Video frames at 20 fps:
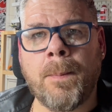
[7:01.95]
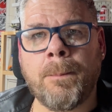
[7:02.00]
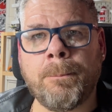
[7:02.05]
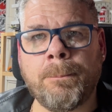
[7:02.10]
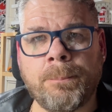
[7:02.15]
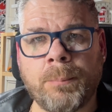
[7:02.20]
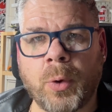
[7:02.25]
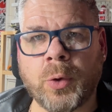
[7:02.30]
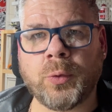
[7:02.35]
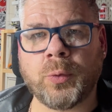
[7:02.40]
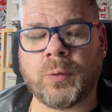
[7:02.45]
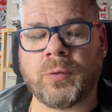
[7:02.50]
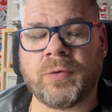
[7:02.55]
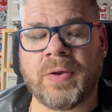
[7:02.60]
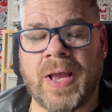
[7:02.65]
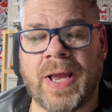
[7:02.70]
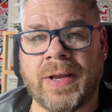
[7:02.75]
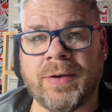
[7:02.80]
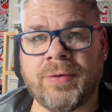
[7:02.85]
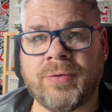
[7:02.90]
model
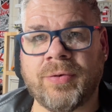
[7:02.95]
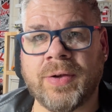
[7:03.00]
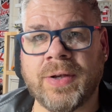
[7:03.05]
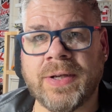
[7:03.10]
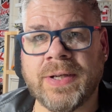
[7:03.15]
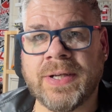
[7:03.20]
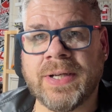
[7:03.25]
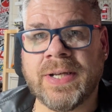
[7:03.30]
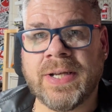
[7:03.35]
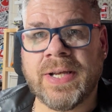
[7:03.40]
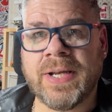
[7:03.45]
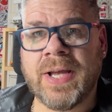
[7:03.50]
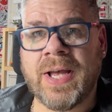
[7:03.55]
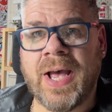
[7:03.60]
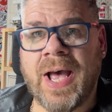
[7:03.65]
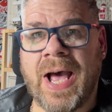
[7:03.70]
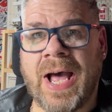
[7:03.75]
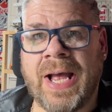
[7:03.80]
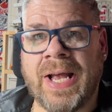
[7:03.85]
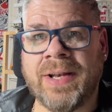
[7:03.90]
set.
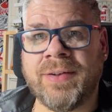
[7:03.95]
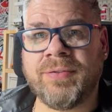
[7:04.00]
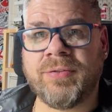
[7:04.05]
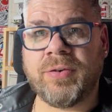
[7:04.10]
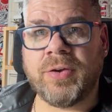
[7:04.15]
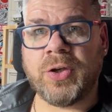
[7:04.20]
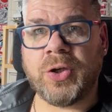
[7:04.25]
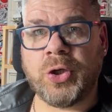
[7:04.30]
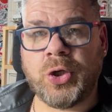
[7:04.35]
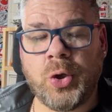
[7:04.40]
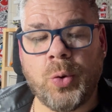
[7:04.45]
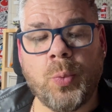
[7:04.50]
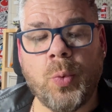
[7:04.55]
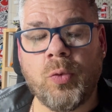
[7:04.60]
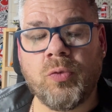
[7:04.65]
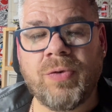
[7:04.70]
And you will